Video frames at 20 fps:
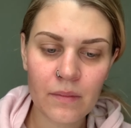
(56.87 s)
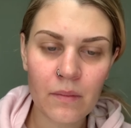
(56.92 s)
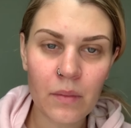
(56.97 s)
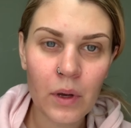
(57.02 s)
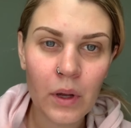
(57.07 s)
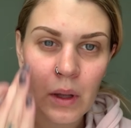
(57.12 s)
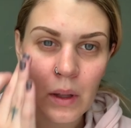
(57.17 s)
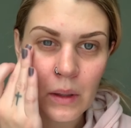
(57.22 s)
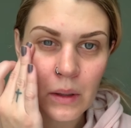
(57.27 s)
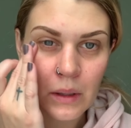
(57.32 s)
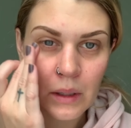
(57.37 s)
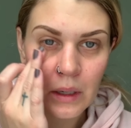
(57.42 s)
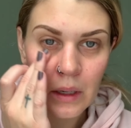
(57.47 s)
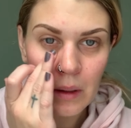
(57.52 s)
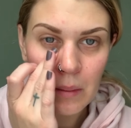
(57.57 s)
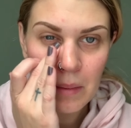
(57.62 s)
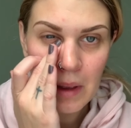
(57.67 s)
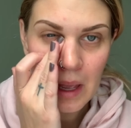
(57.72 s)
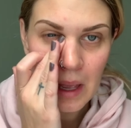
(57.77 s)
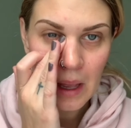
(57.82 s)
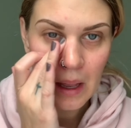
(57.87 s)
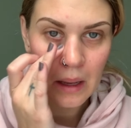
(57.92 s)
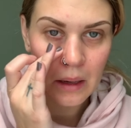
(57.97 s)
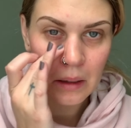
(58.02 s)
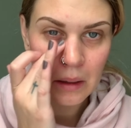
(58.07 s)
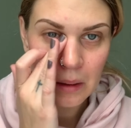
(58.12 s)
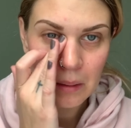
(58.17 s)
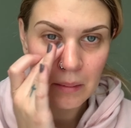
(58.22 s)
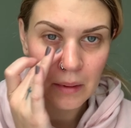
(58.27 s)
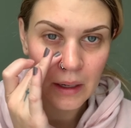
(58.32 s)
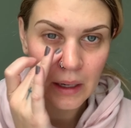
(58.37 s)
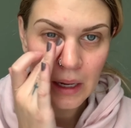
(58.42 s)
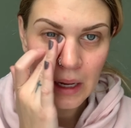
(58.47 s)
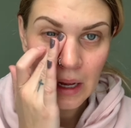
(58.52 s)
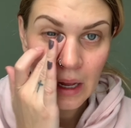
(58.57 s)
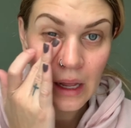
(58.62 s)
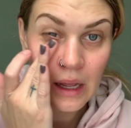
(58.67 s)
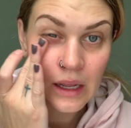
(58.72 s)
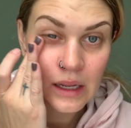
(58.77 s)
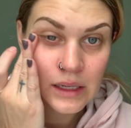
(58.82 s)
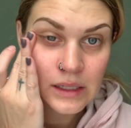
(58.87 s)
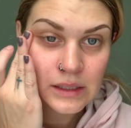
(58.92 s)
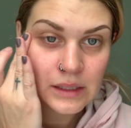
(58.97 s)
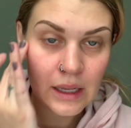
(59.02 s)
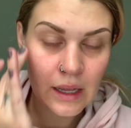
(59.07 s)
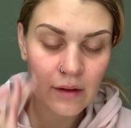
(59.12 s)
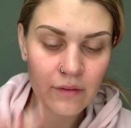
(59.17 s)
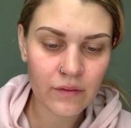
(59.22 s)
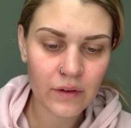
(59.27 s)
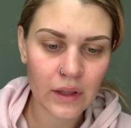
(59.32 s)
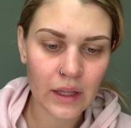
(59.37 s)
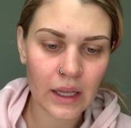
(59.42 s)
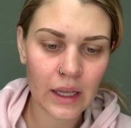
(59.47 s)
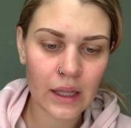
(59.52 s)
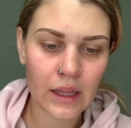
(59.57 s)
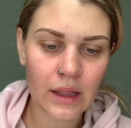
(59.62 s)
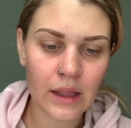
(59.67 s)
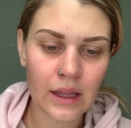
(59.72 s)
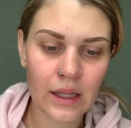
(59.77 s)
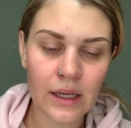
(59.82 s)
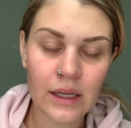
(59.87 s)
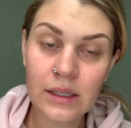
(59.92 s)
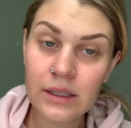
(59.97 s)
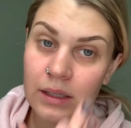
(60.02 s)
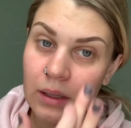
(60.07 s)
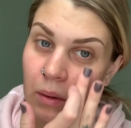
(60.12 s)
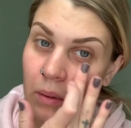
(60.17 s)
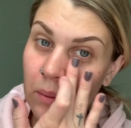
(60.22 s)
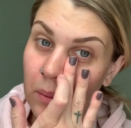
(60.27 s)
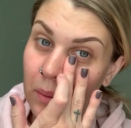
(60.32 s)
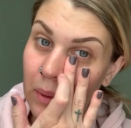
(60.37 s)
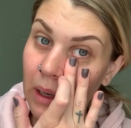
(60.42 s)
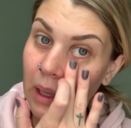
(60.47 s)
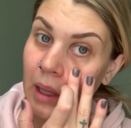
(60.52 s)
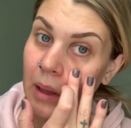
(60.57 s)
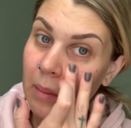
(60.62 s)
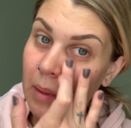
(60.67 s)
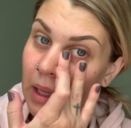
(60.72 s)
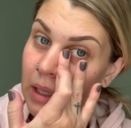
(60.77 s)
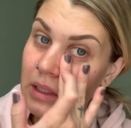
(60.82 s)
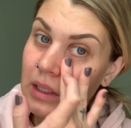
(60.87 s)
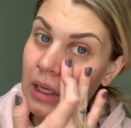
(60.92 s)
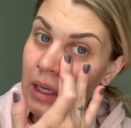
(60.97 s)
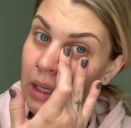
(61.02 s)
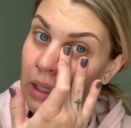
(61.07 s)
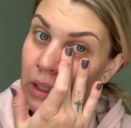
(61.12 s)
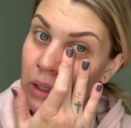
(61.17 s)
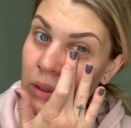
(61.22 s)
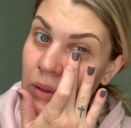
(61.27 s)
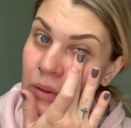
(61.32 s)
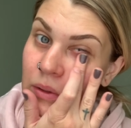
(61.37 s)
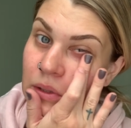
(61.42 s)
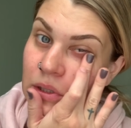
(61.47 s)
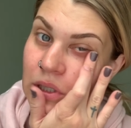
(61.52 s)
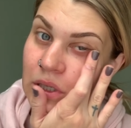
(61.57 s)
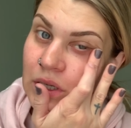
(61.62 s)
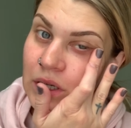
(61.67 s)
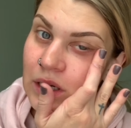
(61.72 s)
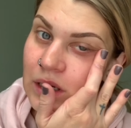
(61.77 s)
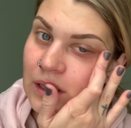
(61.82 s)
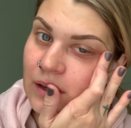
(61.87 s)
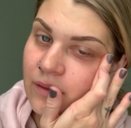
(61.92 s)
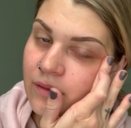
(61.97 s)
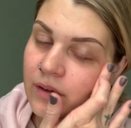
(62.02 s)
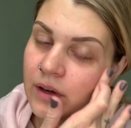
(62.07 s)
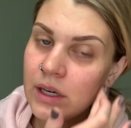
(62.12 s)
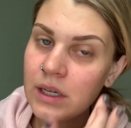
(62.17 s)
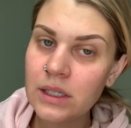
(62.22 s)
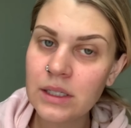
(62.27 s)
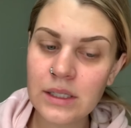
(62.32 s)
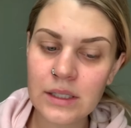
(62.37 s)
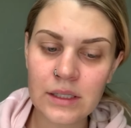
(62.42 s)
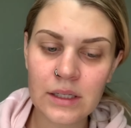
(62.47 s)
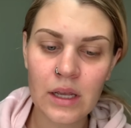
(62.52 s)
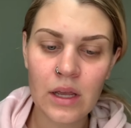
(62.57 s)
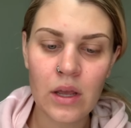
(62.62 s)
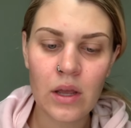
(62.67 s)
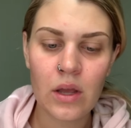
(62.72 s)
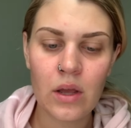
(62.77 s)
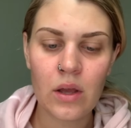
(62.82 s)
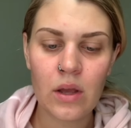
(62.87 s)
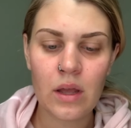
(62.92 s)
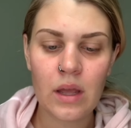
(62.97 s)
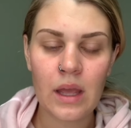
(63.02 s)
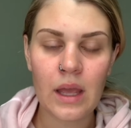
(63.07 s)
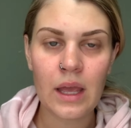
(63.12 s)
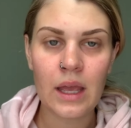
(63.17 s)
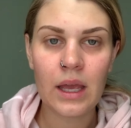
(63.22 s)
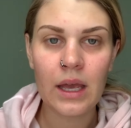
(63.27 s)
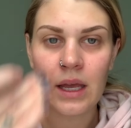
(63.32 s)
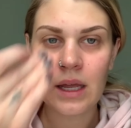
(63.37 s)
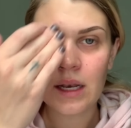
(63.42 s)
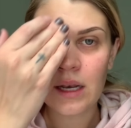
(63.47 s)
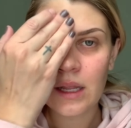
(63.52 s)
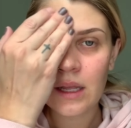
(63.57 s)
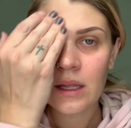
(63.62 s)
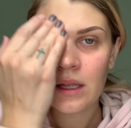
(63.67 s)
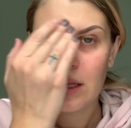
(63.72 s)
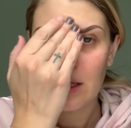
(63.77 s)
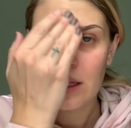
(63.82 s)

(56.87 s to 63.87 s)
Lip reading: Put a little bit under my eyes. I feel like this really makes a huge difference in